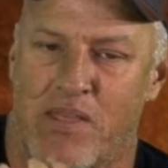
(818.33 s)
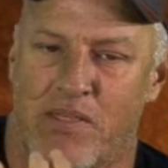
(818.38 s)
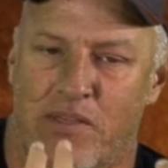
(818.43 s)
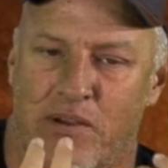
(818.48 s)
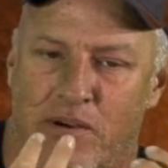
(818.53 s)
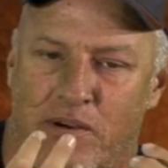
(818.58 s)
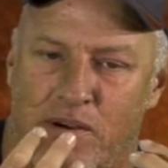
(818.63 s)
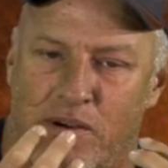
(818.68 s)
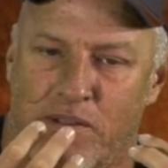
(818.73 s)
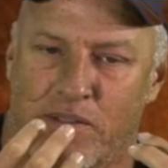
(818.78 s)

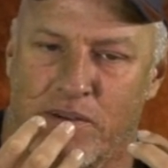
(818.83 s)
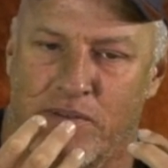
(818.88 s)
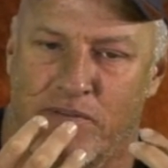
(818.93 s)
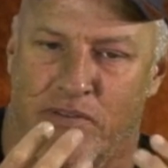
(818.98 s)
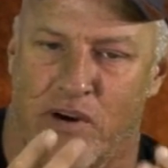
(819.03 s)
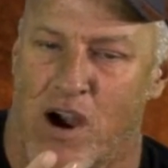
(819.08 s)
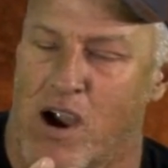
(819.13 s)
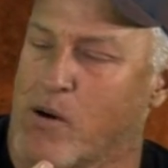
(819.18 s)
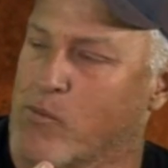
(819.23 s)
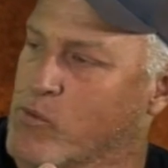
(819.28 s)
the
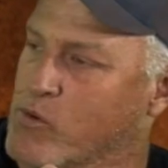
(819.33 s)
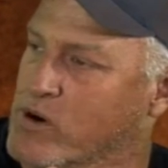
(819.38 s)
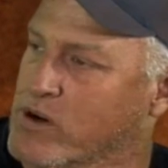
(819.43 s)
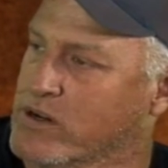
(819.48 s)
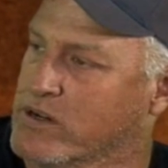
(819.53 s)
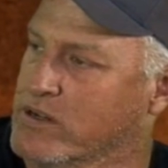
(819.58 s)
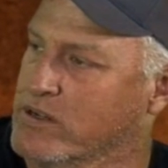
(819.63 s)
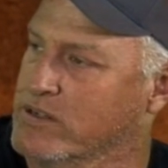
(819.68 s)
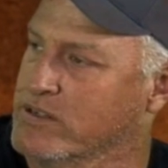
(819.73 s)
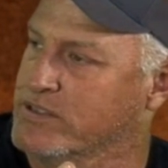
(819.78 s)
farm
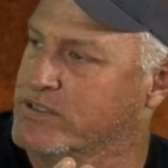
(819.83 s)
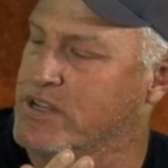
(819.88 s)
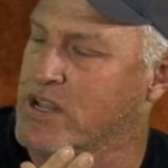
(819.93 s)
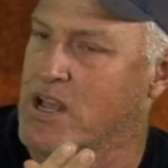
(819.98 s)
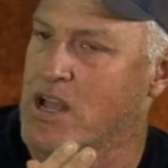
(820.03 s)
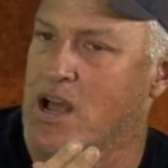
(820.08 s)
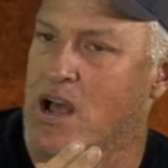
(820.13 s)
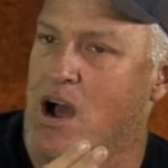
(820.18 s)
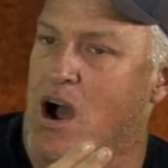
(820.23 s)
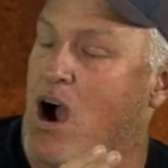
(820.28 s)
workers
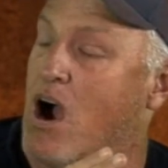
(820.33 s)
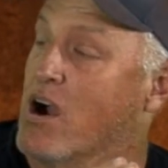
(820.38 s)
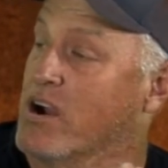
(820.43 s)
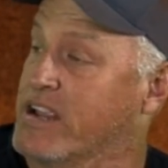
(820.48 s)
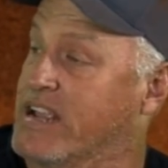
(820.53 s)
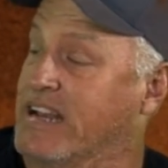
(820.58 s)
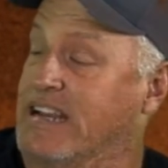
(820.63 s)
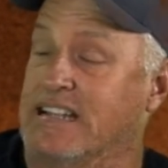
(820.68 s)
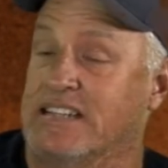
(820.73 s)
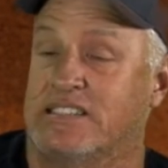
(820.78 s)
are
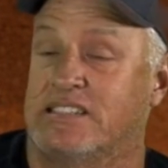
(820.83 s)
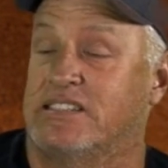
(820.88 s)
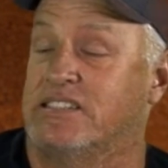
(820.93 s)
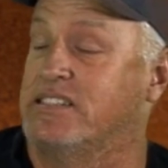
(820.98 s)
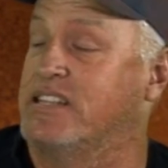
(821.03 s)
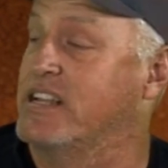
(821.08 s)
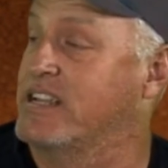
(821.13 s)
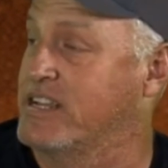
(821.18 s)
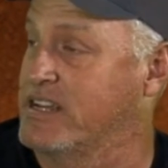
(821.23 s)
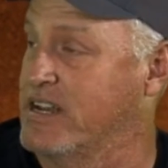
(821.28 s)
getting
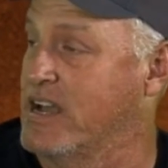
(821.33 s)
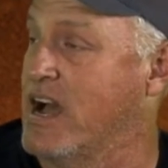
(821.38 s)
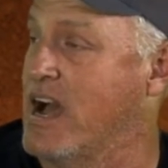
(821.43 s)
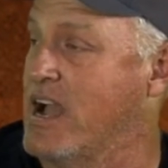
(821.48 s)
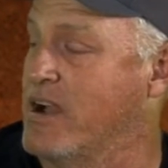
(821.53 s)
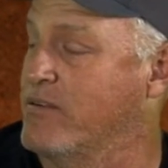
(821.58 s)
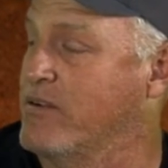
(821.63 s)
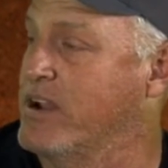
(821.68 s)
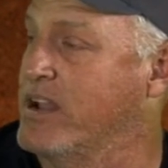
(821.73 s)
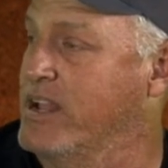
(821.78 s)
sick at a
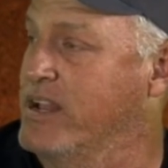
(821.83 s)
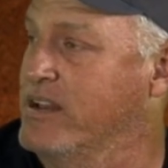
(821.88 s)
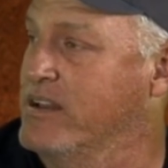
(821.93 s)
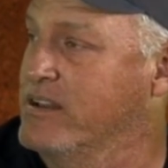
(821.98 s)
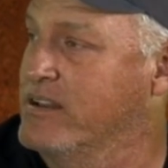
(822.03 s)
high rate.